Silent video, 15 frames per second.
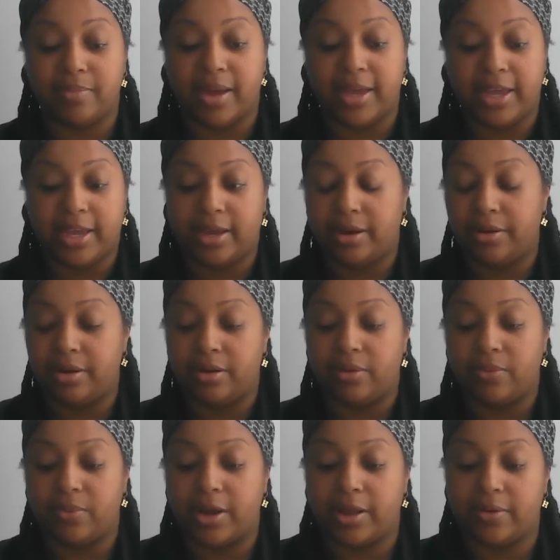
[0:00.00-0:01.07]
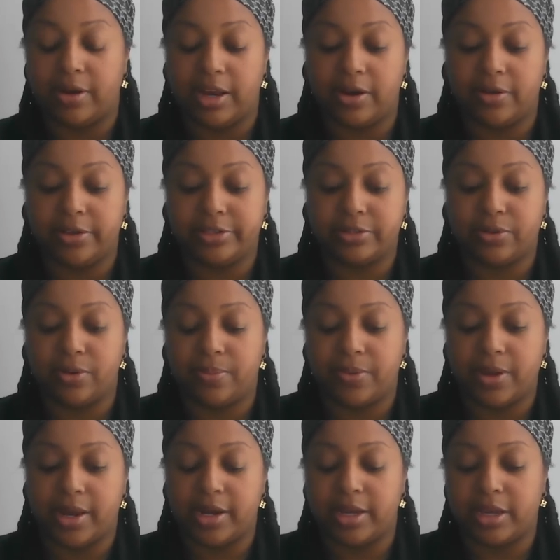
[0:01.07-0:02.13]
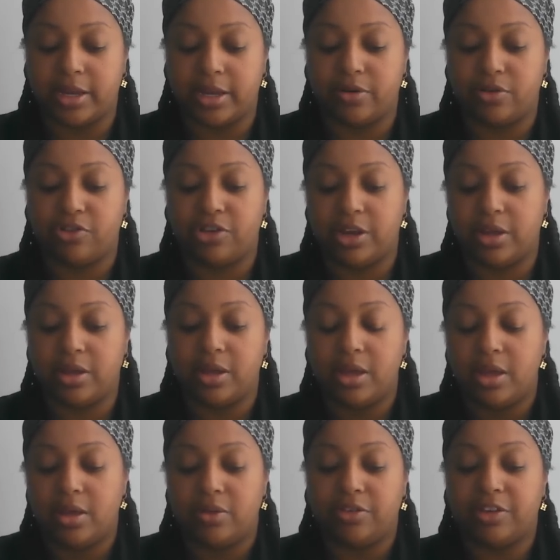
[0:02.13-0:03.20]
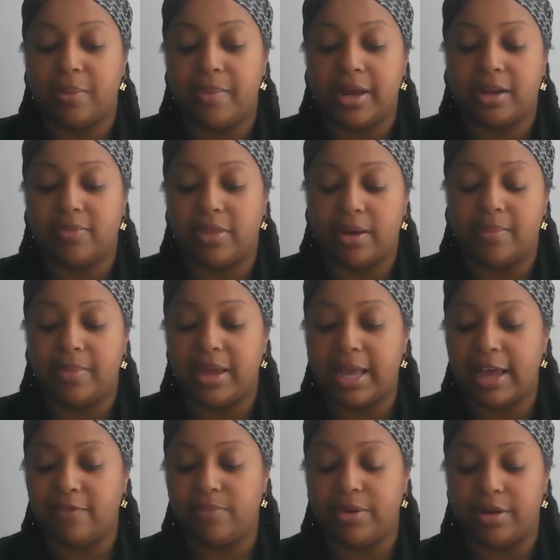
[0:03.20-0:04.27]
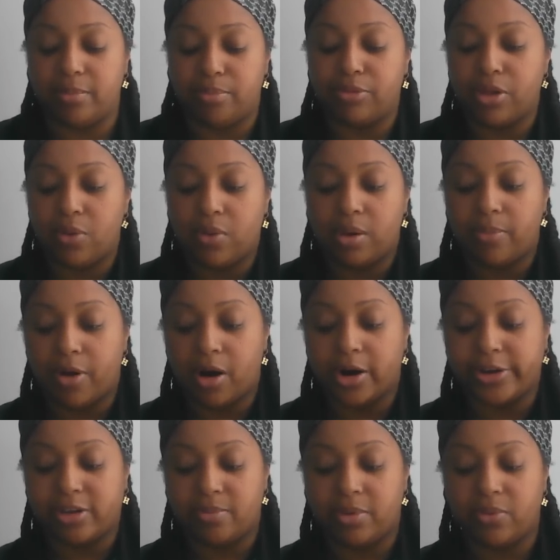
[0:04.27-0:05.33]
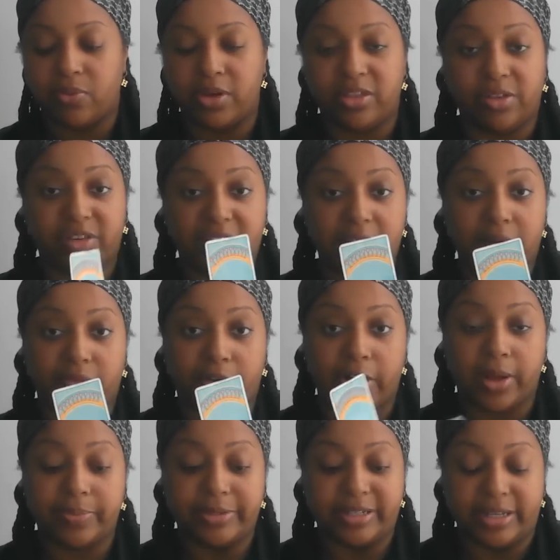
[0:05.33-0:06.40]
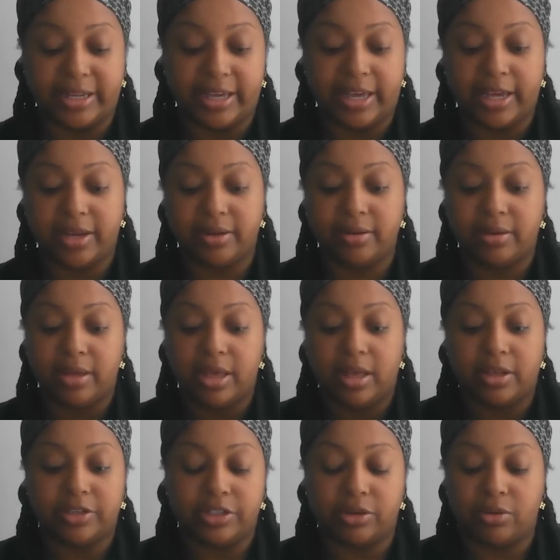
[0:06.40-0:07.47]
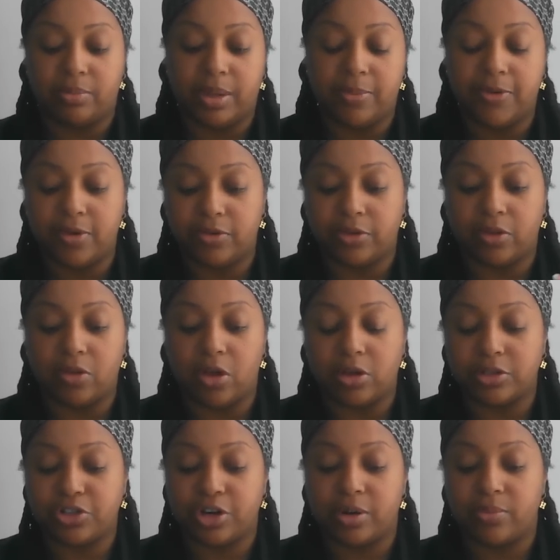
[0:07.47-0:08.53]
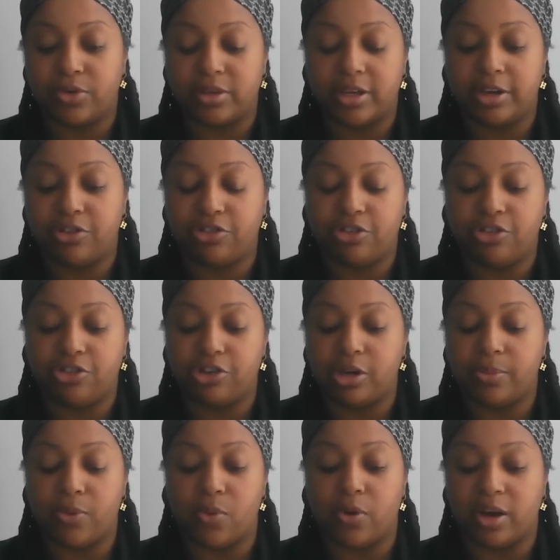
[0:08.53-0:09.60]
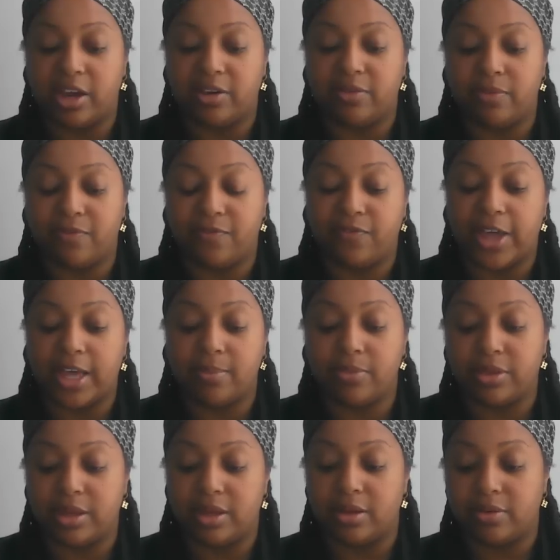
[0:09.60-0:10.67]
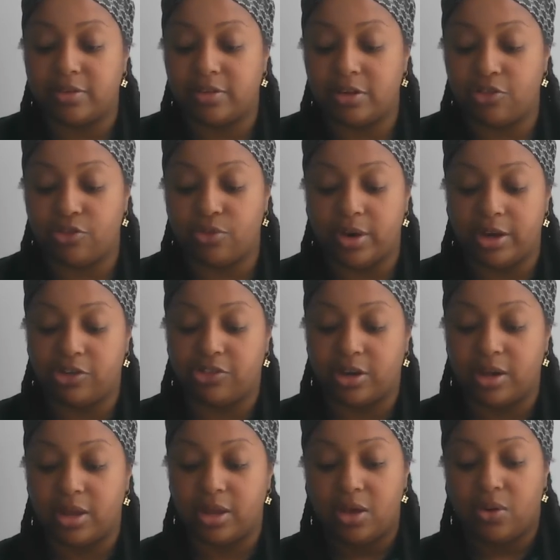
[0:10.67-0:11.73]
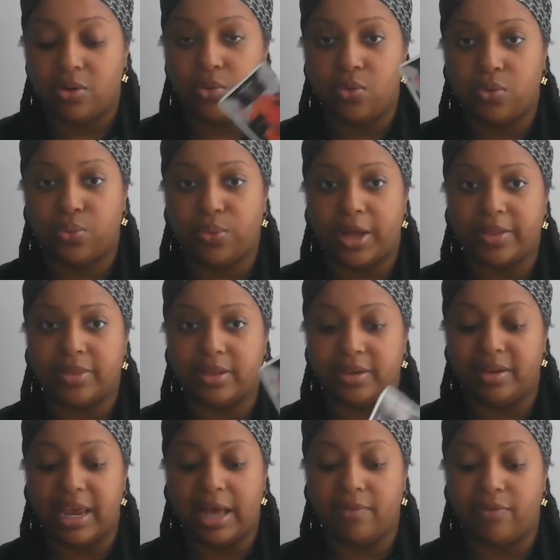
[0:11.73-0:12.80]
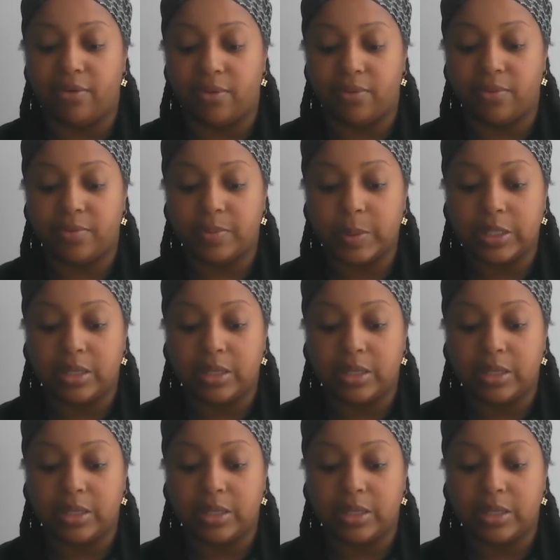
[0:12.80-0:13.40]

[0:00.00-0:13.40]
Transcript: in my hand and around. Aries scorpionic energy. Somebody there may have been a blow up argument with. Ten of Cups again. So maybe it was a long term relationship or a family situation. Oof, and the devil